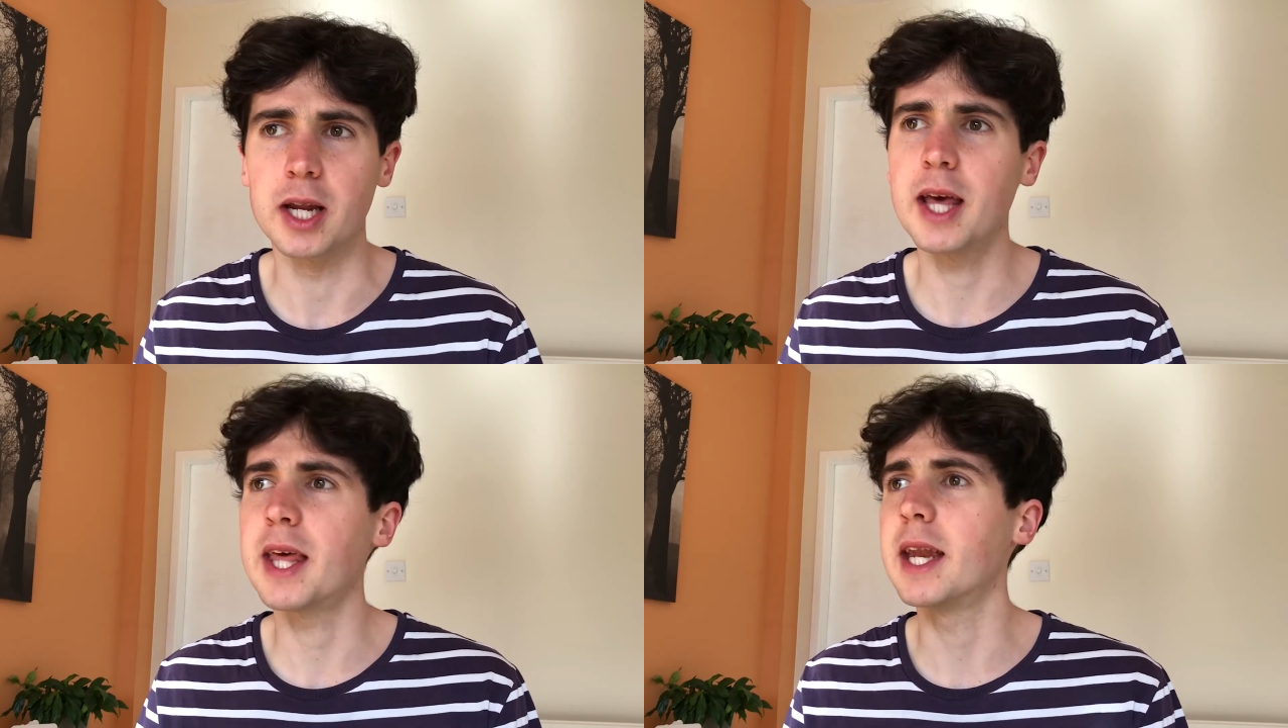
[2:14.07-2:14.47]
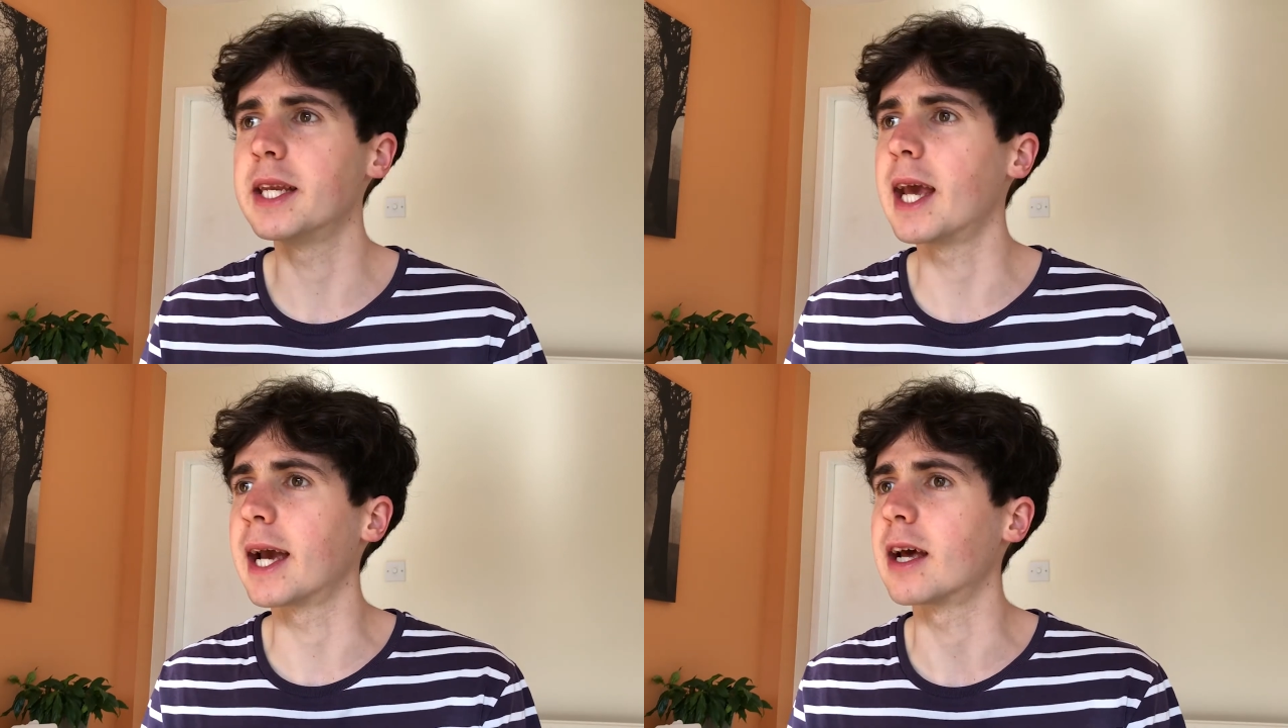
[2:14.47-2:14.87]
and then,
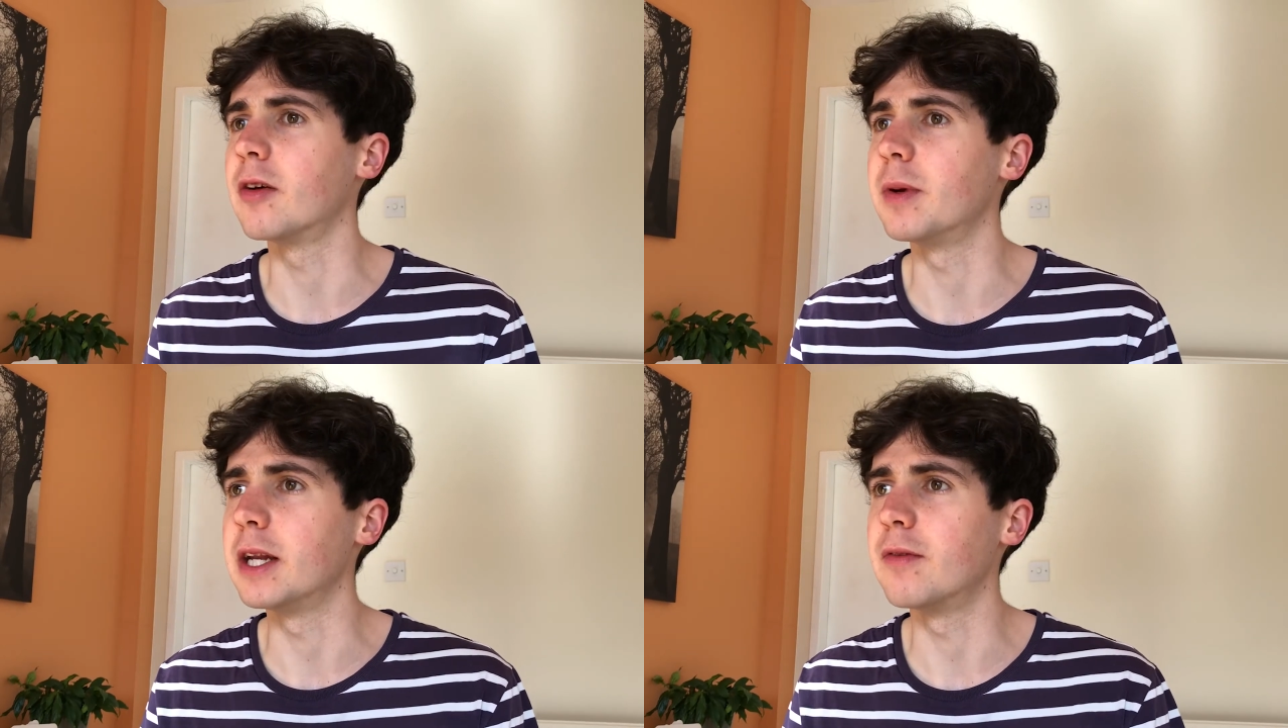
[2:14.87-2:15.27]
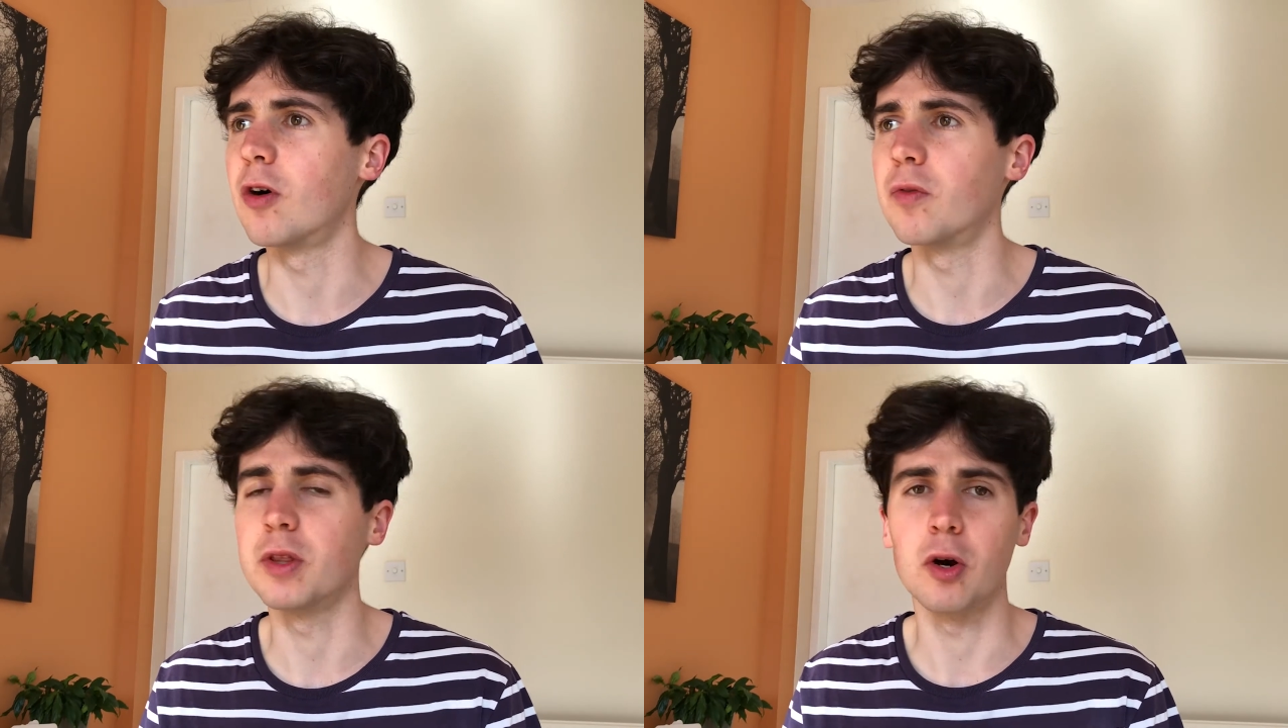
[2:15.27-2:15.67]
kind of being
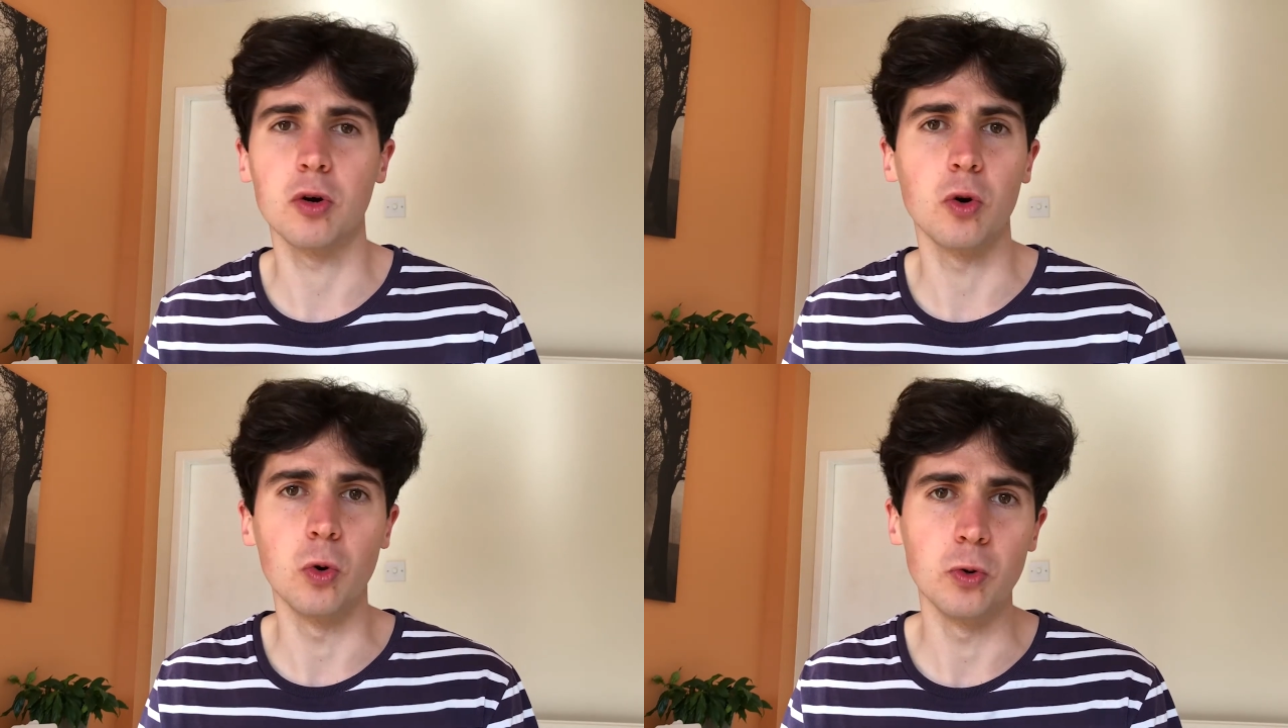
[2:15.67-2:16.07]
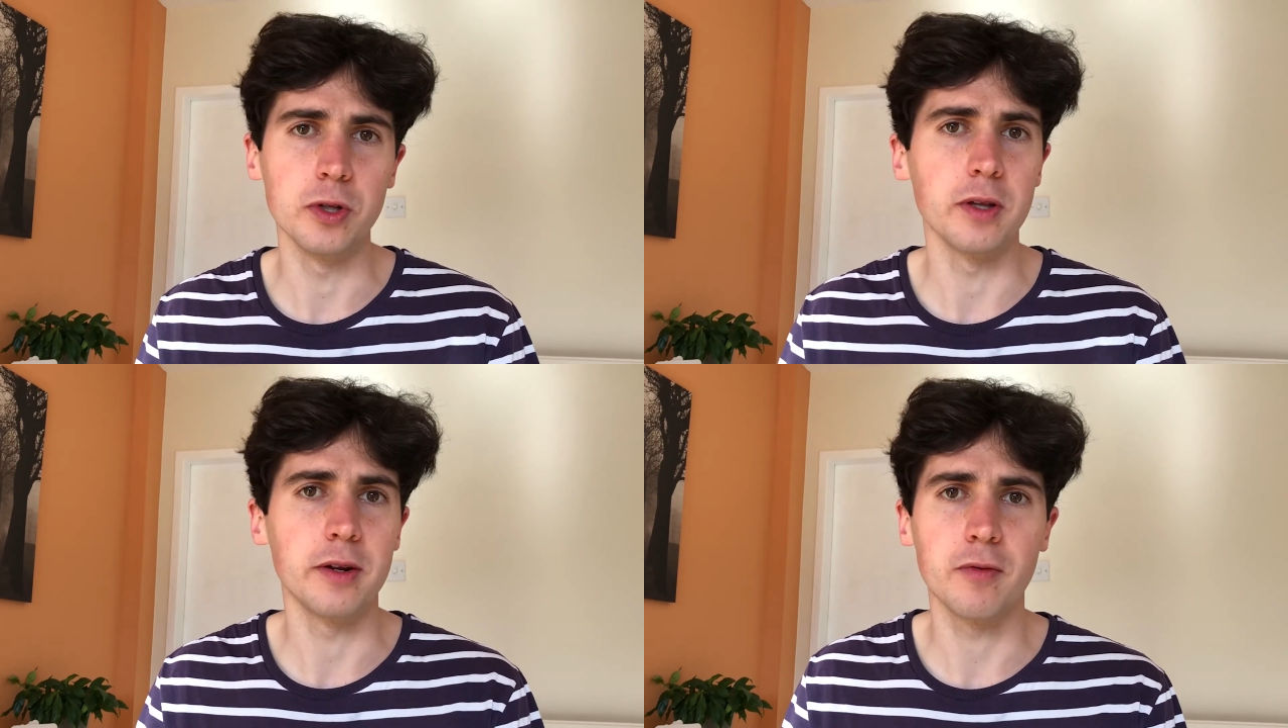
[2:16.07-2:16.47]
involved with the old call to
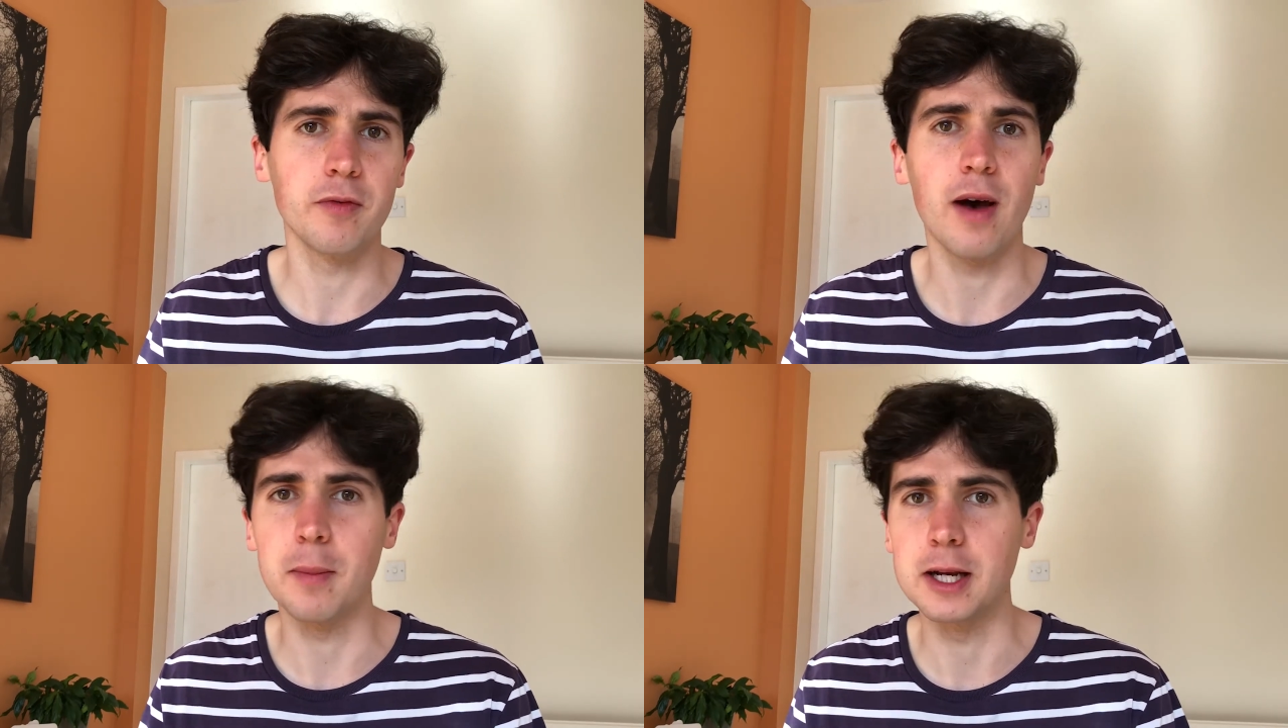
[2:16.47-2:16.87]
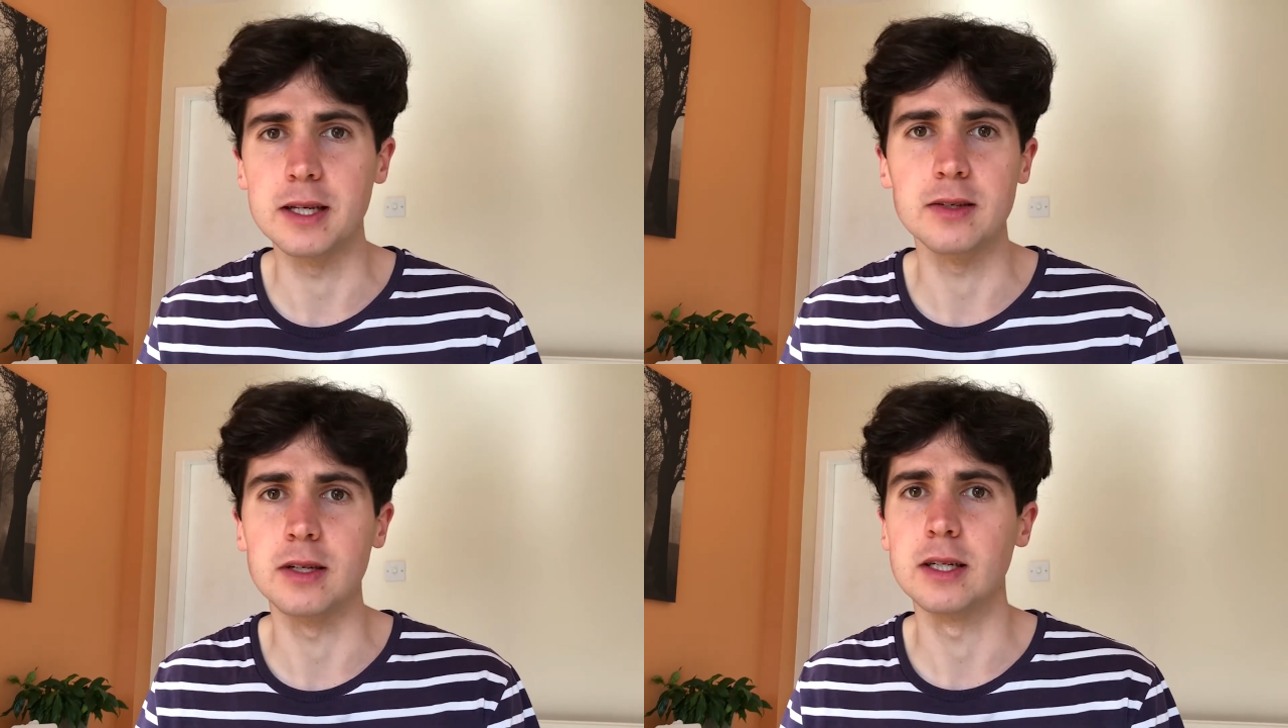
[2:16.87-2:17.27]
the different
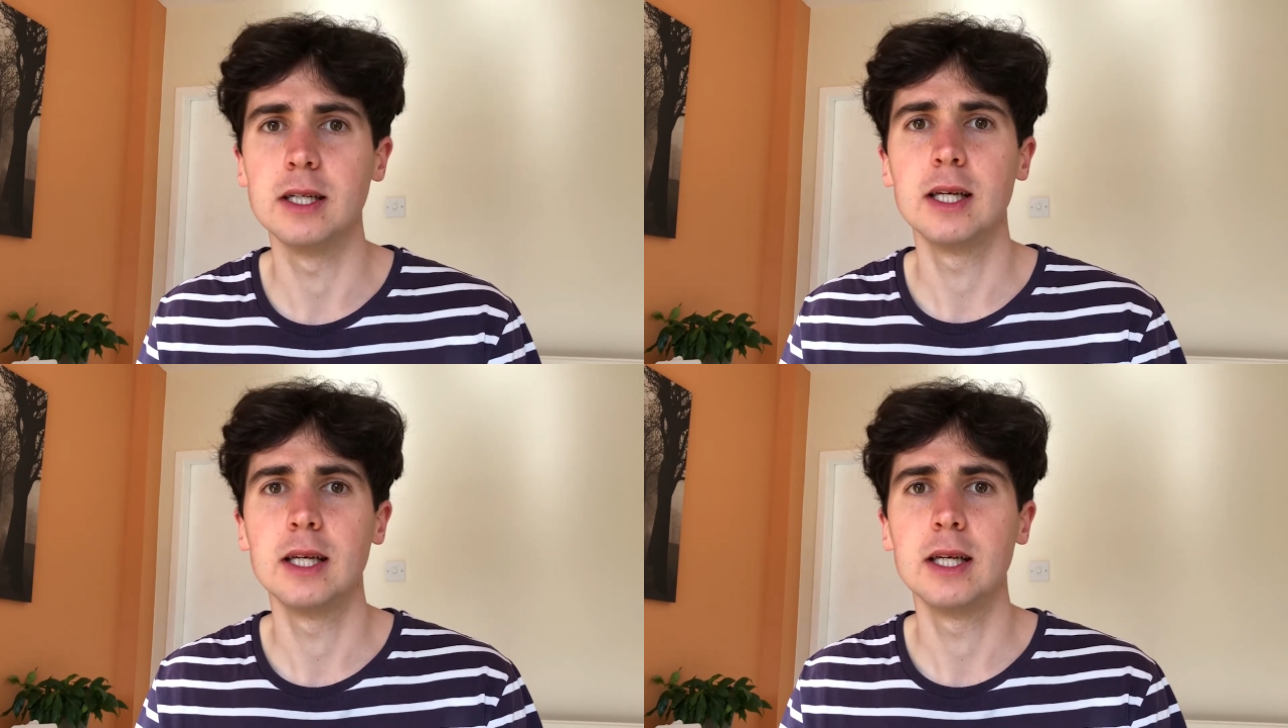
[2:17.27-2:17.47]
families and